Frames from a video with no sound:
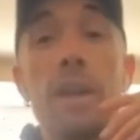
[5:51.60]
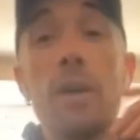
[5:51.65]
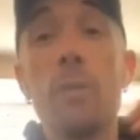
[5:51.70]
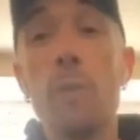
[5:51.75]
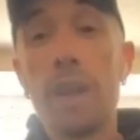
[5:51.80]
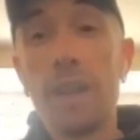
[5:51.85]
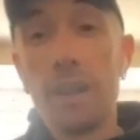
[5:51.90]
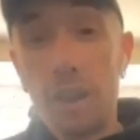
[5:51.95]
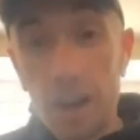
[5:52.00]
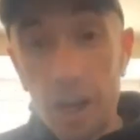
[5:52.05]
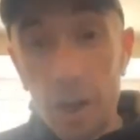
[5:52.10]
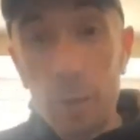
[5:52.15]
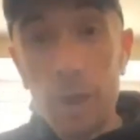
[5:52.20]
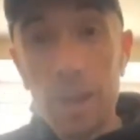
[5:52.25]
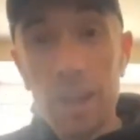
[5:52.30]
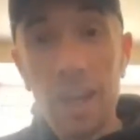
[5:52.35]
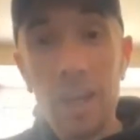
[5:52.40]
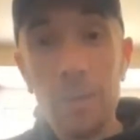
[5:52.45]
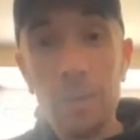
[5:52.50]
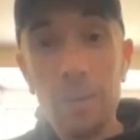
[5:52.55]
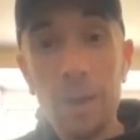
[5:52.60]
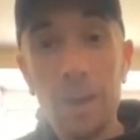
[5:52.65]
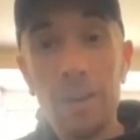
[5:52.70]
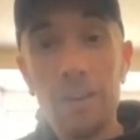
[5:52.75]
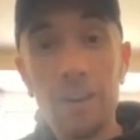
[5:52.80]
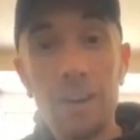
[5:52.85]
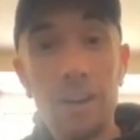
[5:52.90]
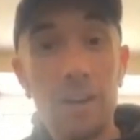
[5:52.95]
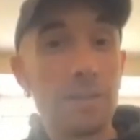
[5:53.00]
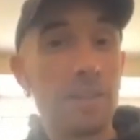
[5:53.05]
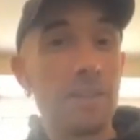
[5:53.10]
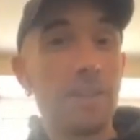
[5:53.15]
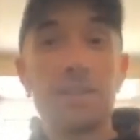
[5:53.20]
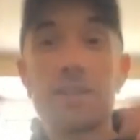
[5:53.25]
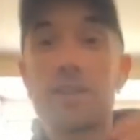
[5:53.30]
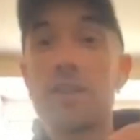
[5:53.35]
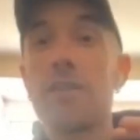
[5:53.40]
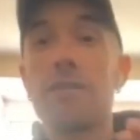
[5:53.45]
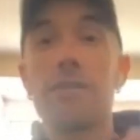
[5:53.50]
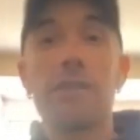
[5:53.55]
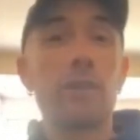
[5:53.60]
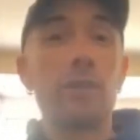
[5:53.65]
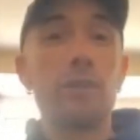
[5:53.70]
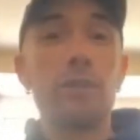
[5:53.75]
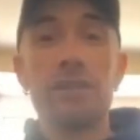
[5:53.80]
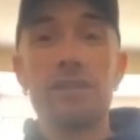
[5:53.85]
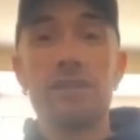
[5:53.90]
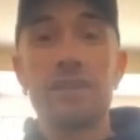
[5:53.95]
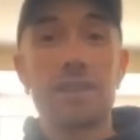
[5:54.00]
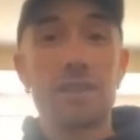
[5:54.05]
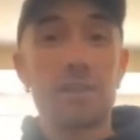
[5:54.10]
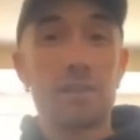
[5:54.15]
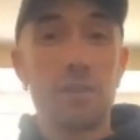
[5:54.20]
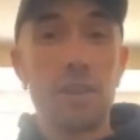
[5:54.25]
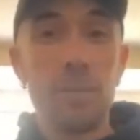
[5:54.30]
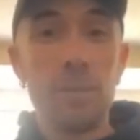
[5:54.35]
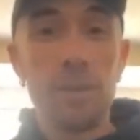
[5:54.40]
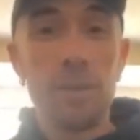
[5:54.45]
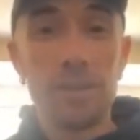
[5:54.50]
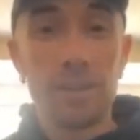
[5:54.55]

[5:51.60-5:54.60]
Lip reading: And when Iowa came out, after discovering all this extreme